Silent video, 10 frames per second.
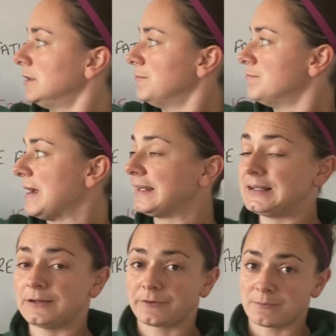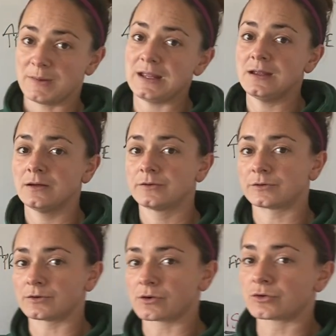mainly for me, for
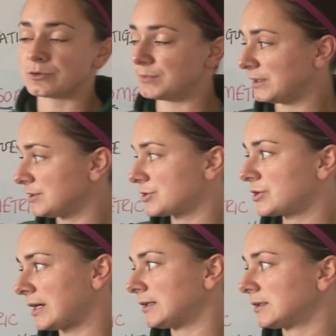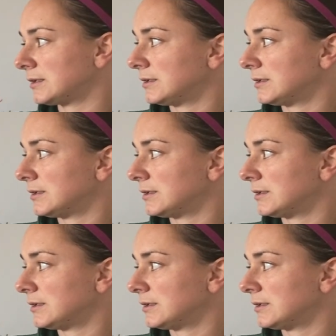recruitment and strength.